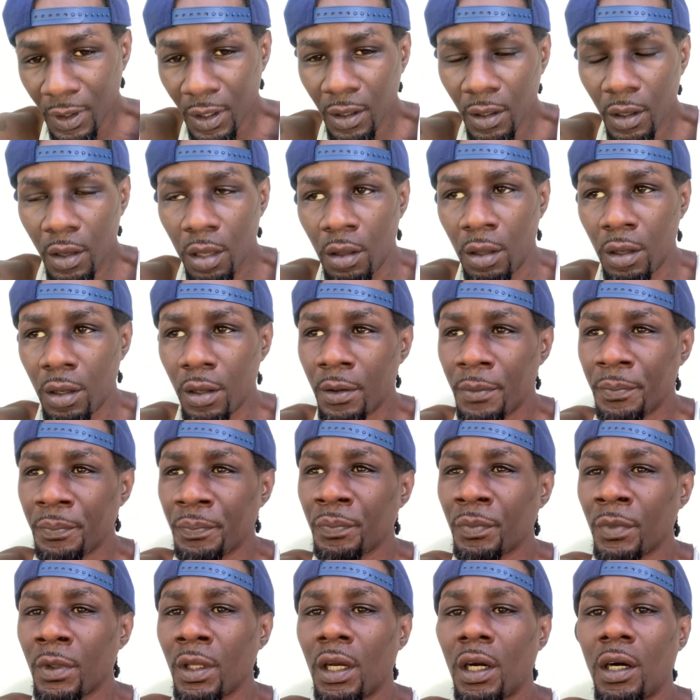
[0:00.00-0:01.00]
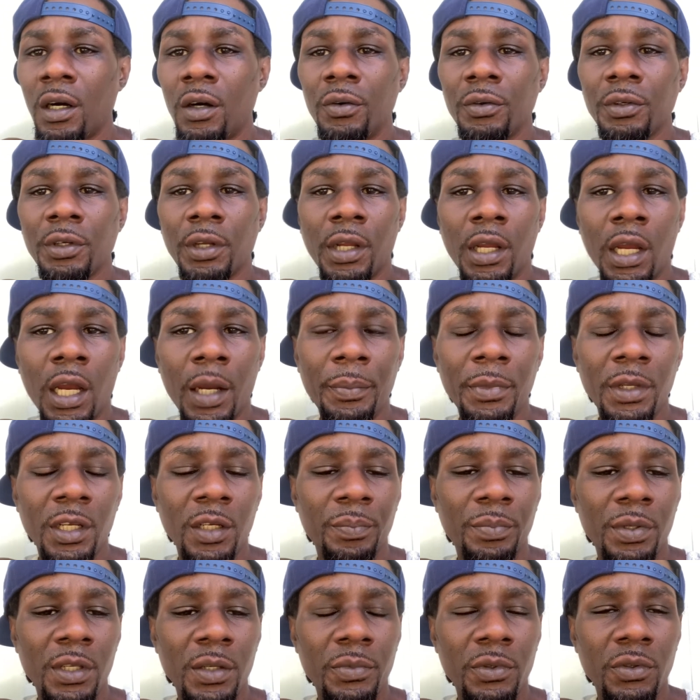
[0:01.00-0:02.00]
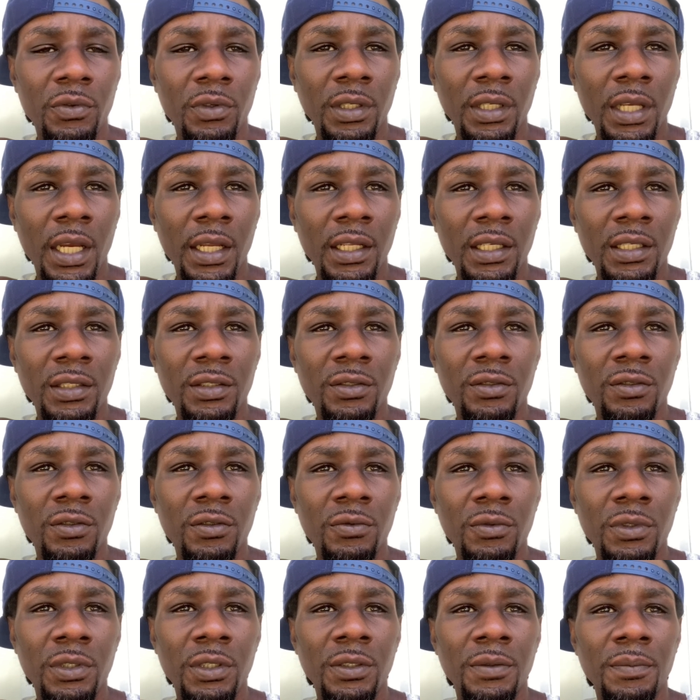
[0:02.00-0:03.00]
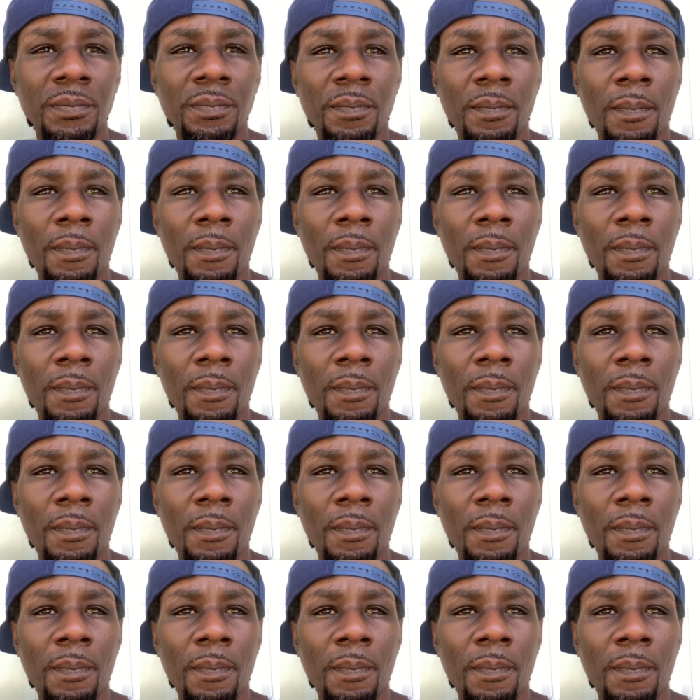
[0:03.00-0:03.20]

I don't care how many people you got into it with.